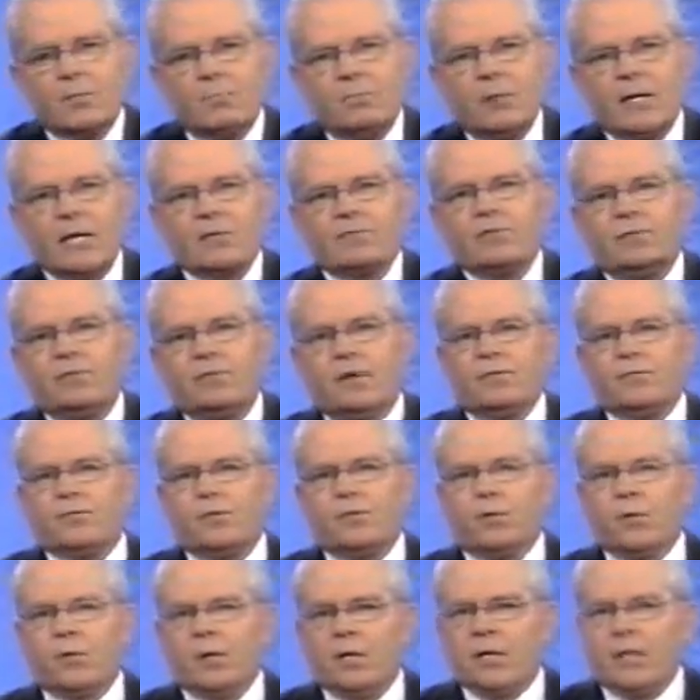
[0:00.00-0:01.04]
Marc-Vivien
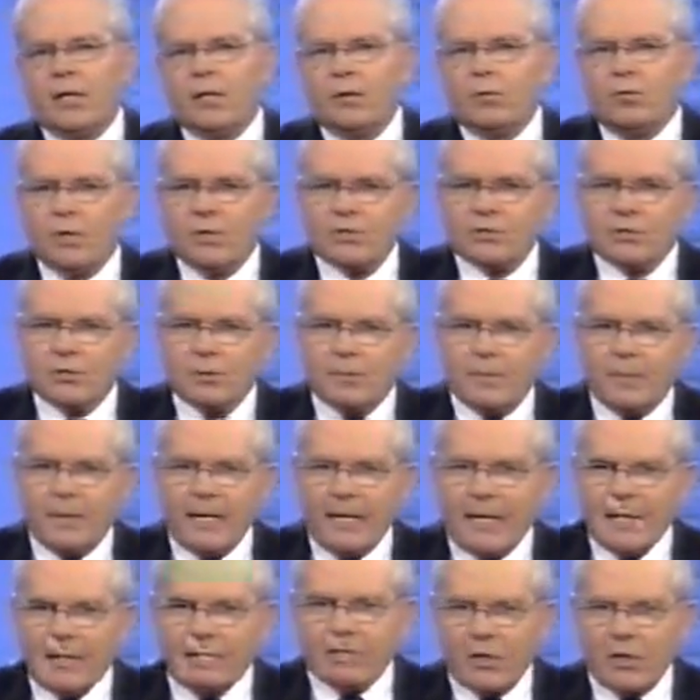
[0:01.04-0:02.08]
Foé was
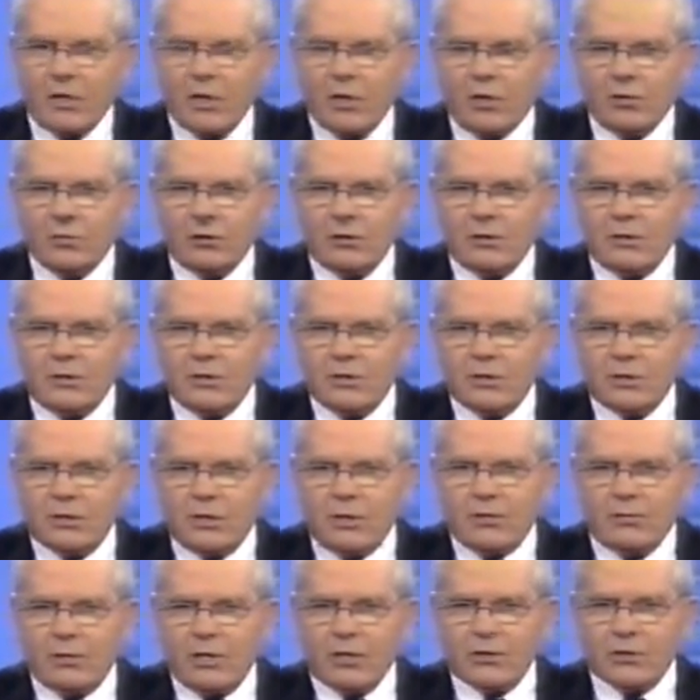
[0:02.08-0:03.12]
part of a golden
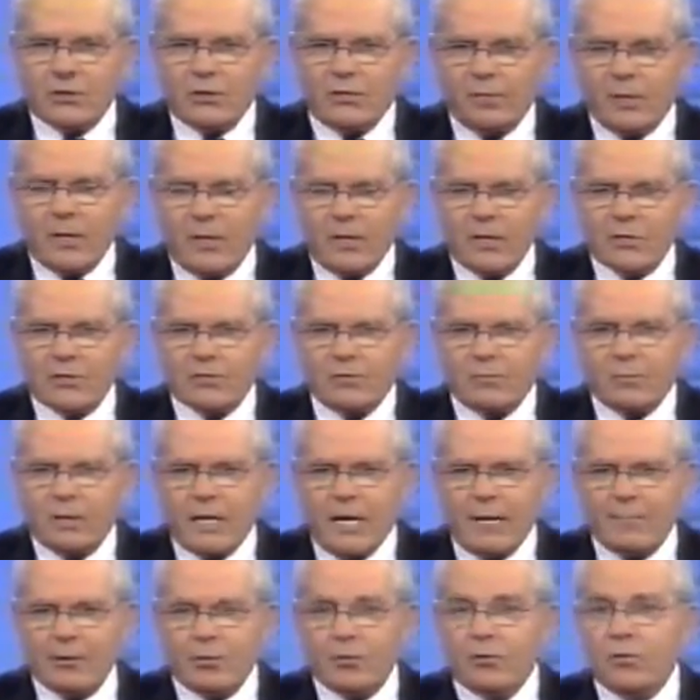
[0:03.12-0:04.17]
generation of players from
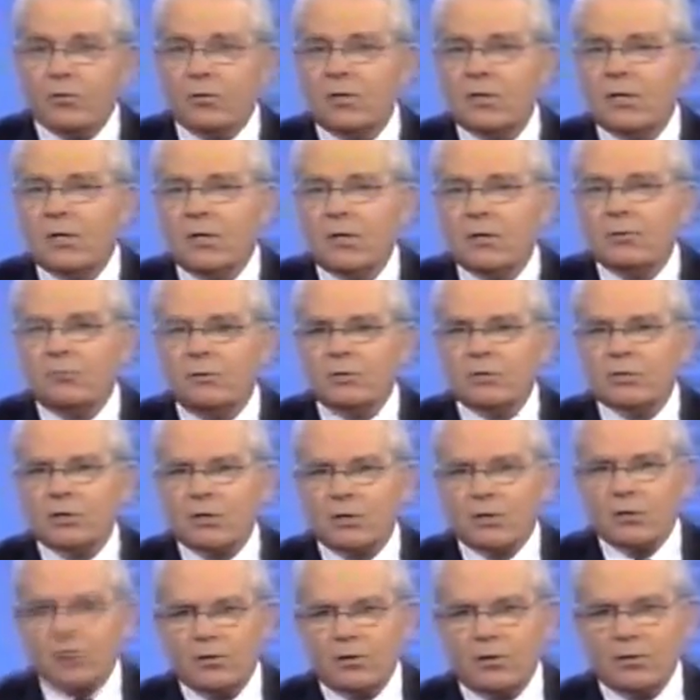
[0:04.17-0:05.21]
Cameroon, which
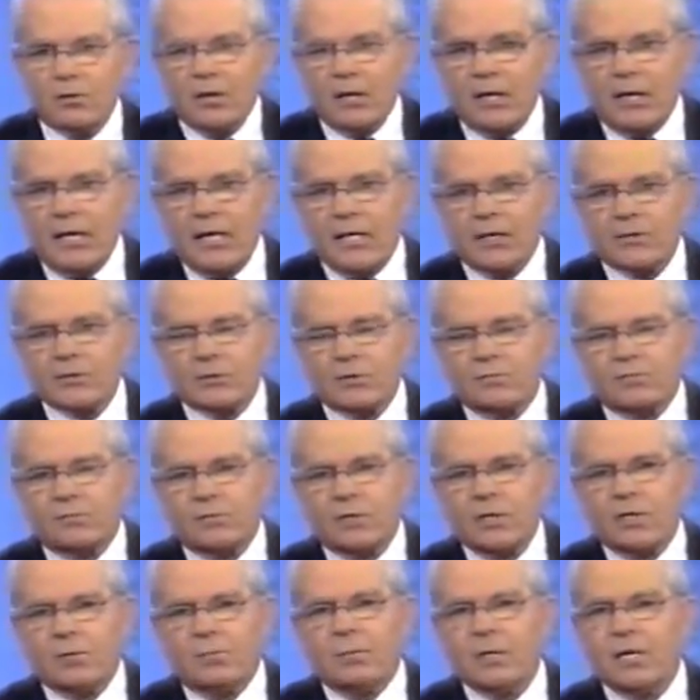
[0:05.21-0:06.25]
included the likes of
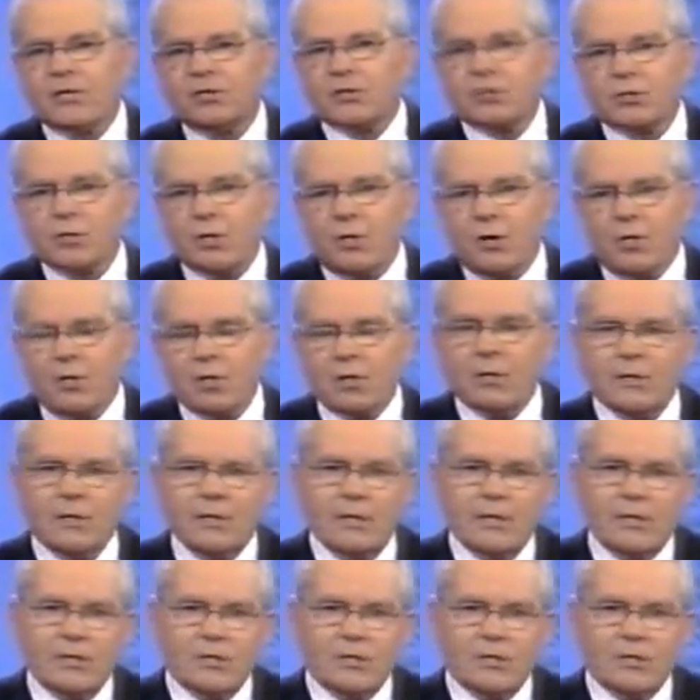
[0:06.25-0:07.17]
Rigobert Song,